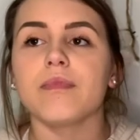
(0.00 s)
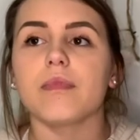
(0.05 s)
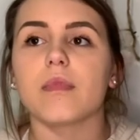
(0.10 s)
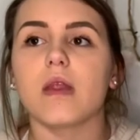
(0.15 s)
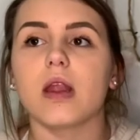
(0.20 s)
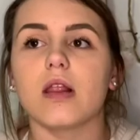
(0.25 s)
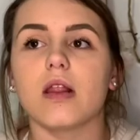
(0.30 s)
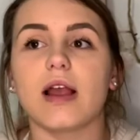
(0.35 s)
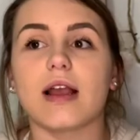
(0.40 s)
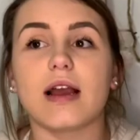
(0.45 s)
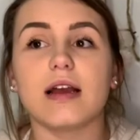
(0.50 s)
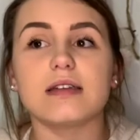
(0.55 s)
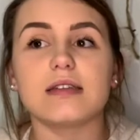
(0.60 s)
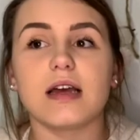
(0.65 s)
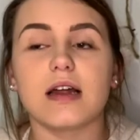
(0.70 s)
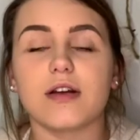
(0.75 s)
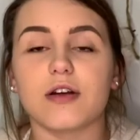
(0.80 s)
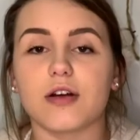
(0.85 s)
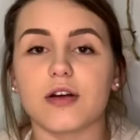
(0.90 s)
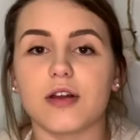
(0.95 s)
Like I
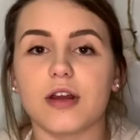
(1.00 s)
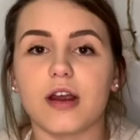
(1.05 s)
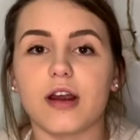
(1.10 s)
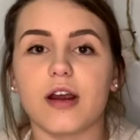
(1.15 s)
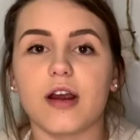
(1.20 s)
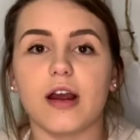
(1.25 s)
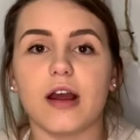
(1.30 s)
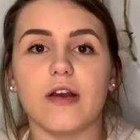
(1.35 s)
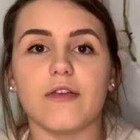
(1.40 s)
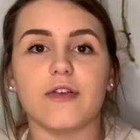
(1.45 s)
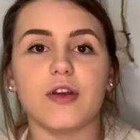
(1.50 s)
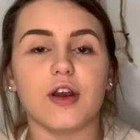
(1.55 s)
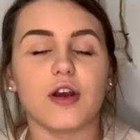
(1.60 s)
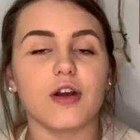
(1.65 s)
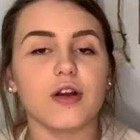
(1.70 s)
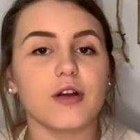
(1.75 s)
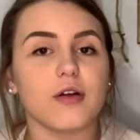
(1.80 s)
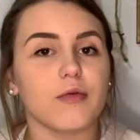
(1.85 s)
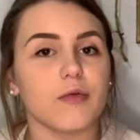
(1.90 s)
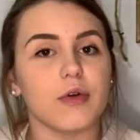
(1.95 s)
said earlier, if you're
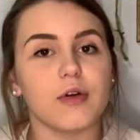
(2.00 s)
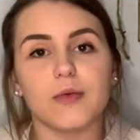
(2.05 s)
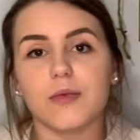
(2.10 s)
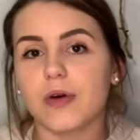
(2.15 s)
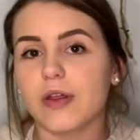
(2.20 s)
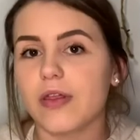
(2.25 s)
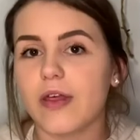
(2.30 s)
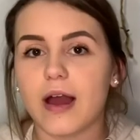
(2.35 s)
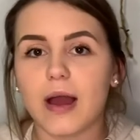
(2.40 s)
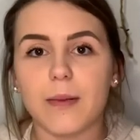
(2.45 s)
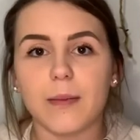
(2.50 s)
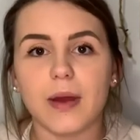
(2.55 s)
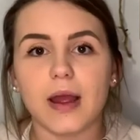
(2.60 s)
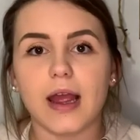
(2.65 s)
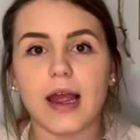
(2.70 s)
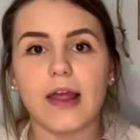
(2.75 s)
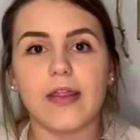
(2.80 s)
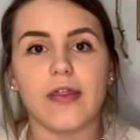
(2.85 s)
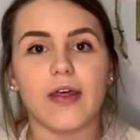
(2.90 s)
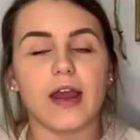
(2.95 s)
in a room with them
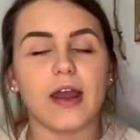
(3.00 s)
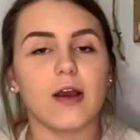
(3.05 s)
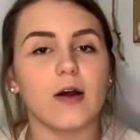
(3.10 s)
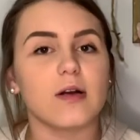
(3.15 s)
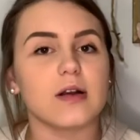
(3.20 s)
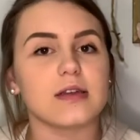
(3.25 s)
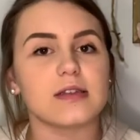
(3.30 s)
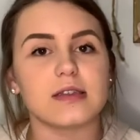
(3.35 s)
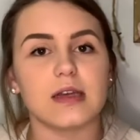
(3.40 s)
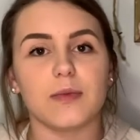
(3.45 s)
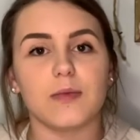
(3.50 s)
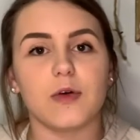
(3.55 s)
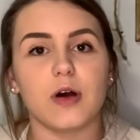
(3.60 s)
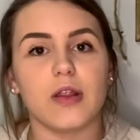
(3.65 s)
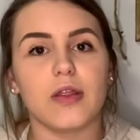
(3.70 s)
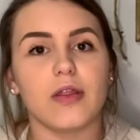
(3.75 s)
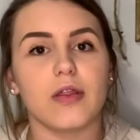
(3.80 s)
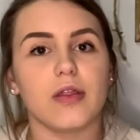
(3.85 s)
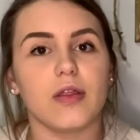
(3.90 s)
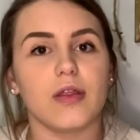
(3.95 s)
and they go to
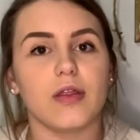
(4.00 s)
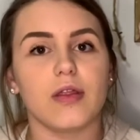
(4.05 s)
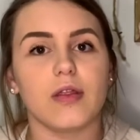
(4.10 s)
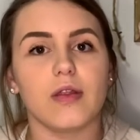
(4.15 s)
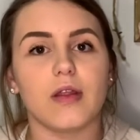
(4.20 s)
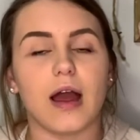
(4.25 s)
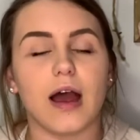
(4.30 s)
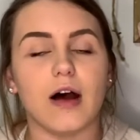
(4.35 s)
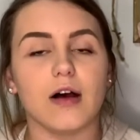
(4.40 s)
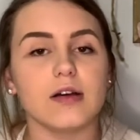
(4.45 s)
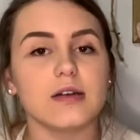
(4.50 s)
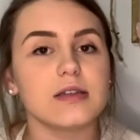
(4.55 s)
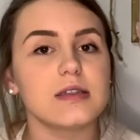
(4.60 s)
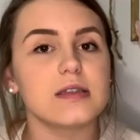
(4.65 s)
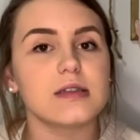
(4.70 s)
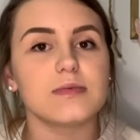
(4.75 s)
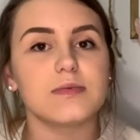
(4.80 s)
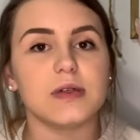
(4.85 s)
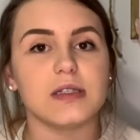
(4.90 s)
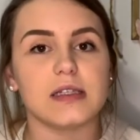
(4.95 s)
someone
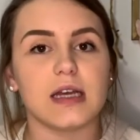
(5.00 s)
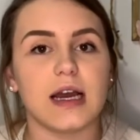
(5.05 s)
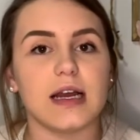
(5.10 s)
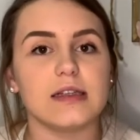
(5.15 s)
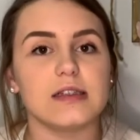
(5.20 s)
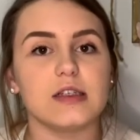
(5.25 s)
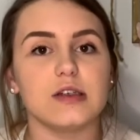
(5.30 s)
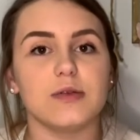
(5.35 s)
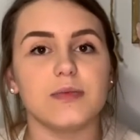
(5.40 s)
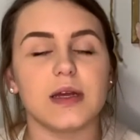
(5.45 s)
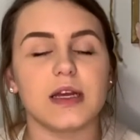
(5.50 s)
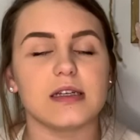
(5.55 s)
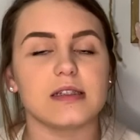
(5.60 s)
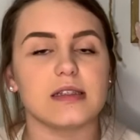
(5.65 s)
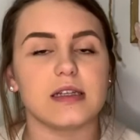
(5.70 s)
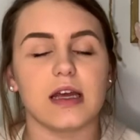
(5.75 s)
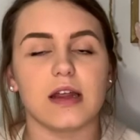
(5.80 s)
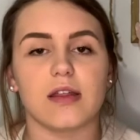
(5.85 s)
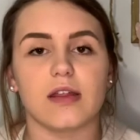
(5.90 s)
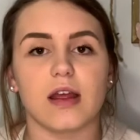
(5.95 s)
else besides you because
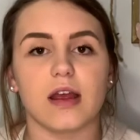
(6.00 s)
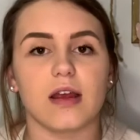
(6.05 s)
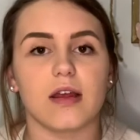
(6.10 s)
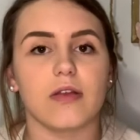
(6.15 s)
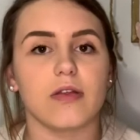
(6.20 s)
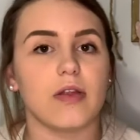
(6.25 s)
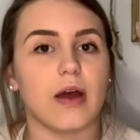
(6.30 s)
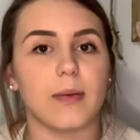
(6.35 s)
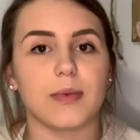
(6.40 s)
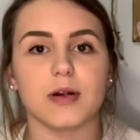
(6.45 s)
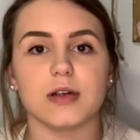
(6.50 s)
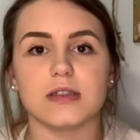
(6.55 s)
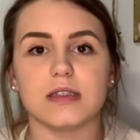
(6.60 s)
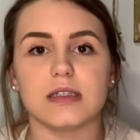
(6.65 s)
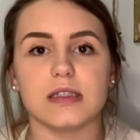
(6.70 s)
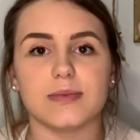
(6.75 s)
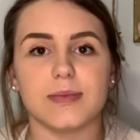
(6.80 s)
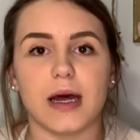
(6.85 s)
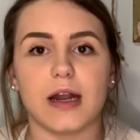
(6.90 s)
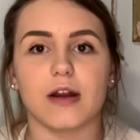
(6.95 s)
they think that
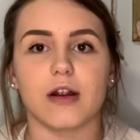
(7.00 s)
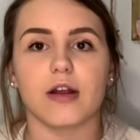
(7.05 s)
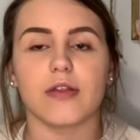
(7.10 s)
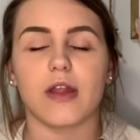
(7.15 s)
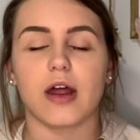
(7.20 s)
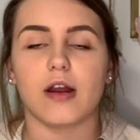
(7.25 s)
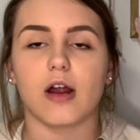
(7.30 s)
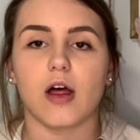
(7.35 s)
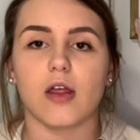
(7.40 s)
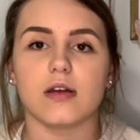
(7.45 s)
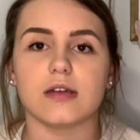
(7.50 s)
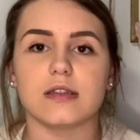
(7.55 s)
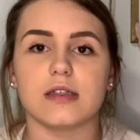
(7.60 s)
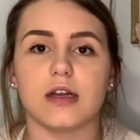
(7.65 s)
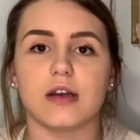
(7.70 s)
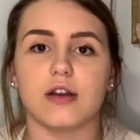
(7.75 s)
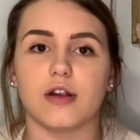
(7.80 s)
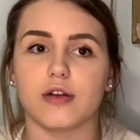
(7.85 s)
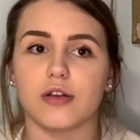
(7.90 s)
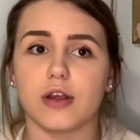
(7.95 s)
person's better, and then all of a
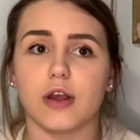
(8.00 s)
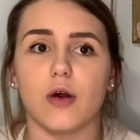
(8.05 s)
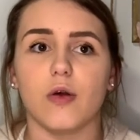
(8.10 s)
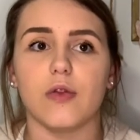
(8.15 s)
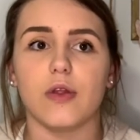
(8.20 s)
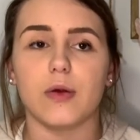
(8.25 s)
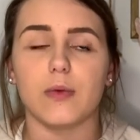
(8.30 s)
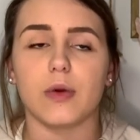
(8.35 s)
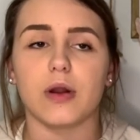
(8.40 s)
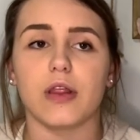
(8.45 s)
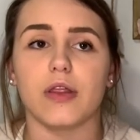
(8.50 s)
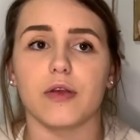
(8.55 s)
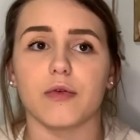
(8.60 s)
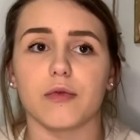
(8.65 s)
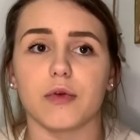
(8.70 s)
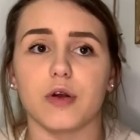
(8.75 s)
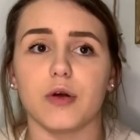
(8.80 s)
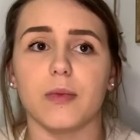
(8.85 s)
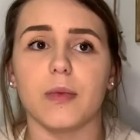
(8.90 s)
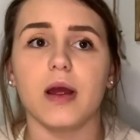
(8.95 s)
sudden you're the only one in the
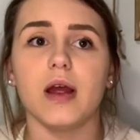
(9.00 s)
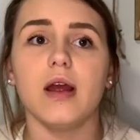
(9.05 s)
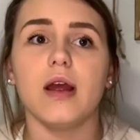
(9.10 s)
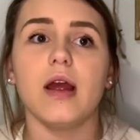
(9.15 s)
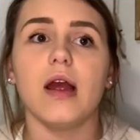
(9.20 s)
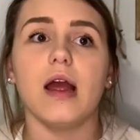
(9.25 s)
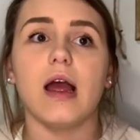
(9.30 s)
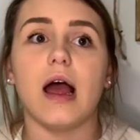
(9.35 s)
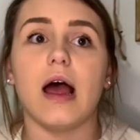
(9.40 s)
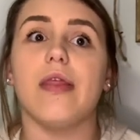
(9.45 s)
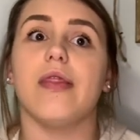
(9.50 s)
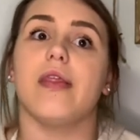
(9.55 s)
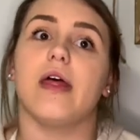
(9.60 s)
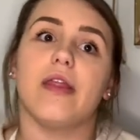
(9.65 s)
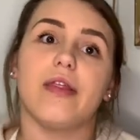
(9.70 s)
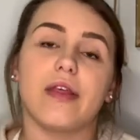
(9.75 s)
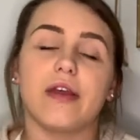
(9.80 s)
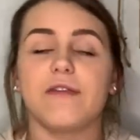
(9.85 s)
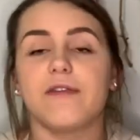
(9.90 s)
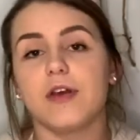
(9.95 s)
room, and
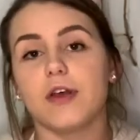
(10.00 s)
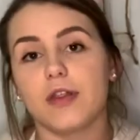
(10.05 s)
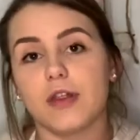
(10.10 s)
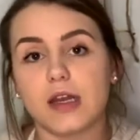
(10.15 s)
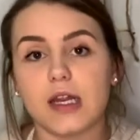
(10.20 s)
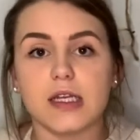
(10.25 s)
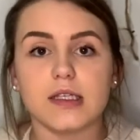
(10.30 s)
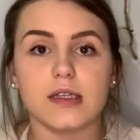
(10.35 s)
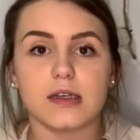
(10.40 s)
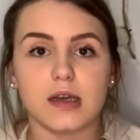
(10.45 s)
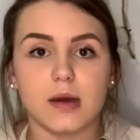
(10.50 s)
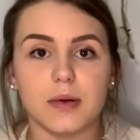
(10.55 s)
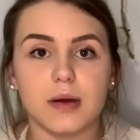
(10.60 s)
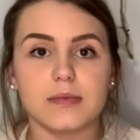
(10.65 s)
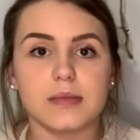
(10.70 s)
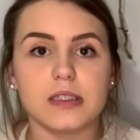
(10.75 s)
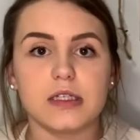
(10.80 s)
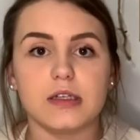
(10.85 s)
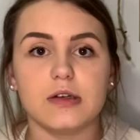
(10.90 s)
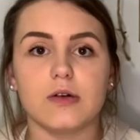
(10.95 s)
then they feel the need to come up
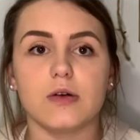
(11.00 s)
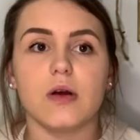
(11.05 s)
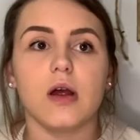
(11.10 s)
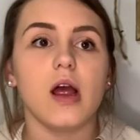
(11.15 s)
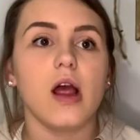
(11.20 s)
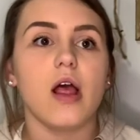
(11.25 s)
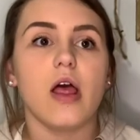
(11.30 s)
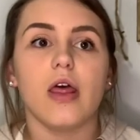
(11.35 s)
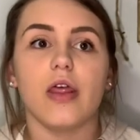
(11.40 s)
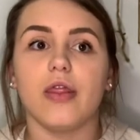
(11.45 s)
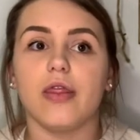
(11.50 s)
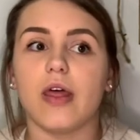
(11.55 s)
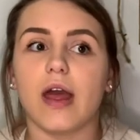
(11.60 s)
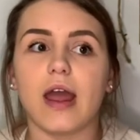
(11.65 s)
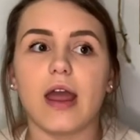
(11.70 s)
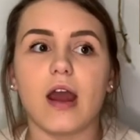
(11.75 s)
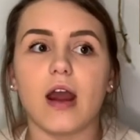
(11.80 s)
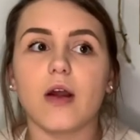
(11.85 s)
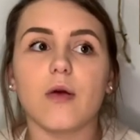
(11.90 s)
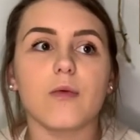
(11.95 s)
to you,
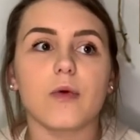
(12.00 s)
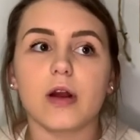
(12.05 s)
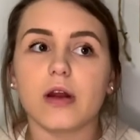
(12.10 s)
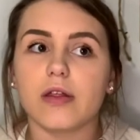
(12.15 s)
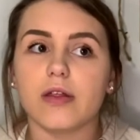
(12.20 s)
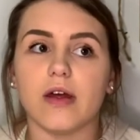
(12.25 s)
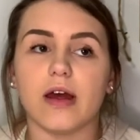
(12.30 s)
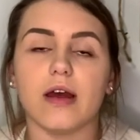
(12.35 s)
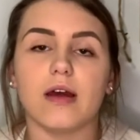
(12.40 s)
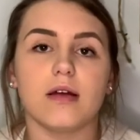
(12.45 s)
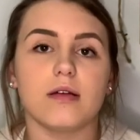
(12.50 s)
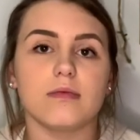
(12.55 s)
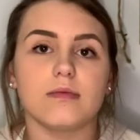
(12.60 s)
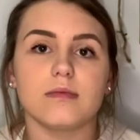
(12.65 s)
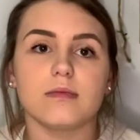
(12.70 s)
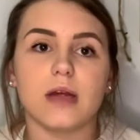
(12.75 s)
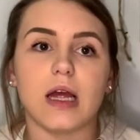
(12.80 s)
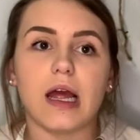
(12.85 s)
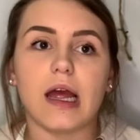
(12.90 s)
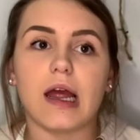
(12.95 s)
they aren't worth it.
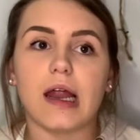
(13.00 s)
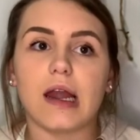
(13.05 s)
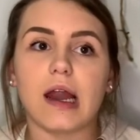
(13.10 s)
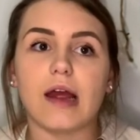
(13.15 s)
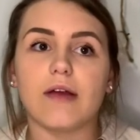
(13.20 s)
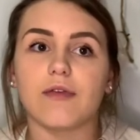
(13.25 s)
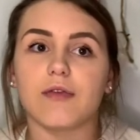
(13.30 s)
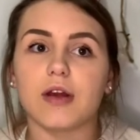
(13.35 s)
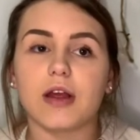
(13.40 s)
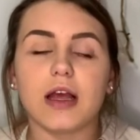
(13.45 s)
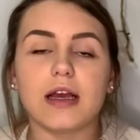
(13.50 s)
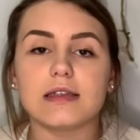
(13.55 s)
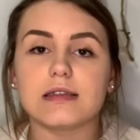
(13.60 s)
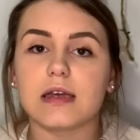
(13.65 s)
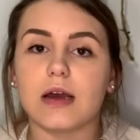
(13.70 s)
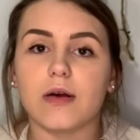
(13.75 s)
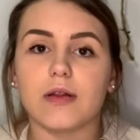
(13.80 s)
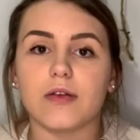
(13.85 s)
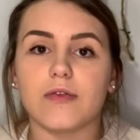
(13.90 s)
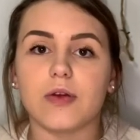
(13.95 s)
And I've realized
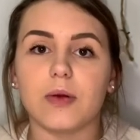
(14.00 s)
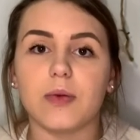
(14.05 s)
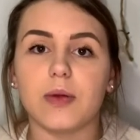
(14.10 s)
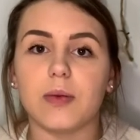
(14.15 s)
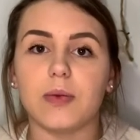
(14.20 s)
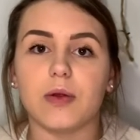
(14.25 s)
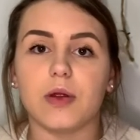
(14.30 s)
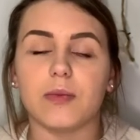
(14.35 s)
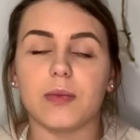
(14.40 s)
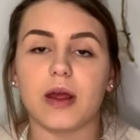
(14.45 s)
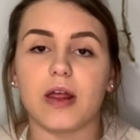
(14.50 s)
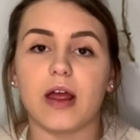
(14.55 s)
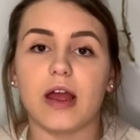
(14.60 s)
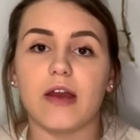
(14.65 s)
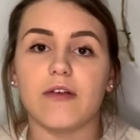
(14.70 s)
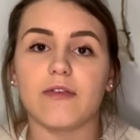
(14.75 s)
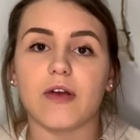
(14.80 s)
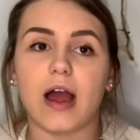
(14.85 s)
that with a few people in my life.